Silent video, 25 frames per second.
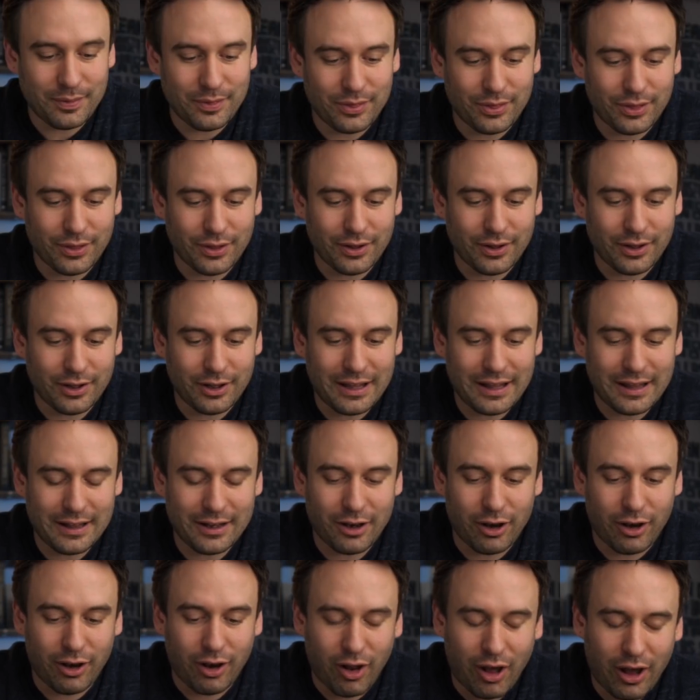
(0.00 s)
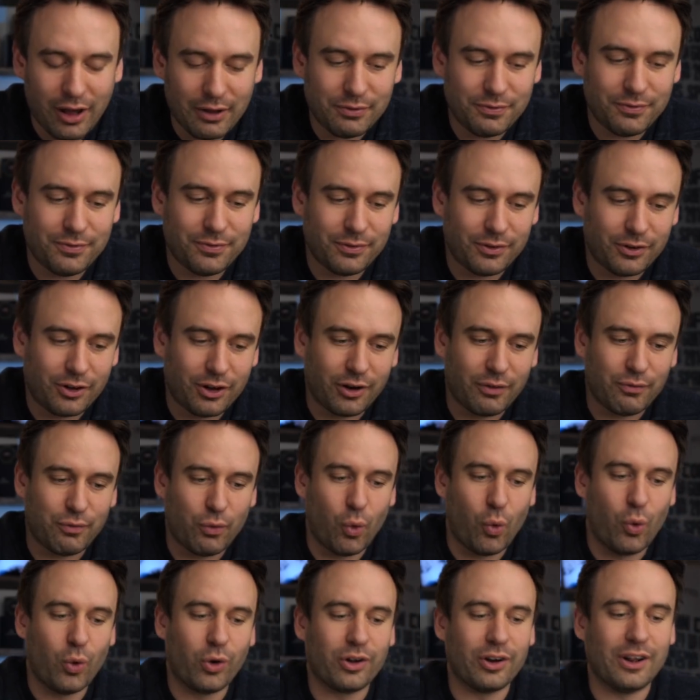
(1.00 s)
The life kind
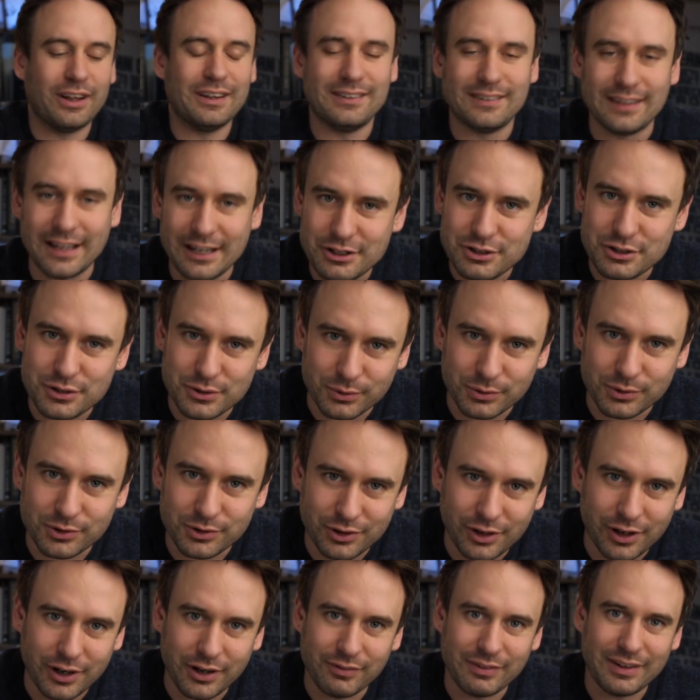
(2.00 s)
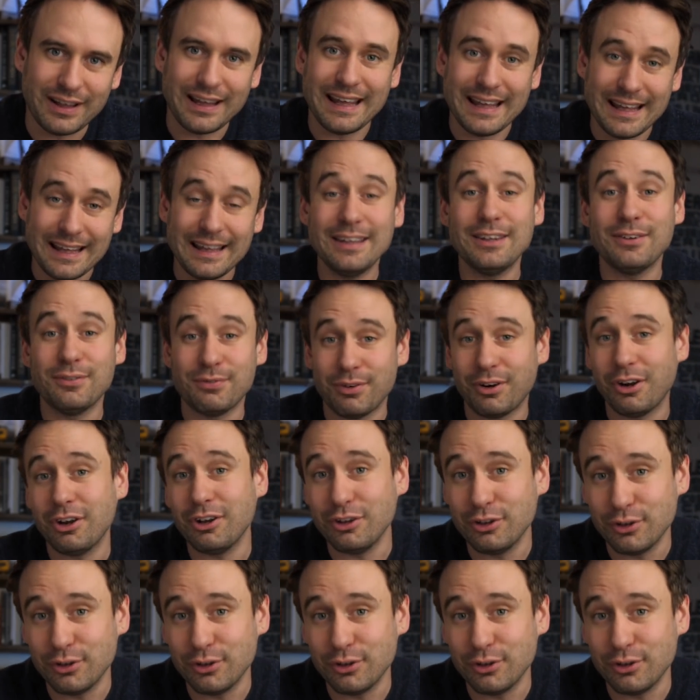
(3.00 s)
of organizational side of it is very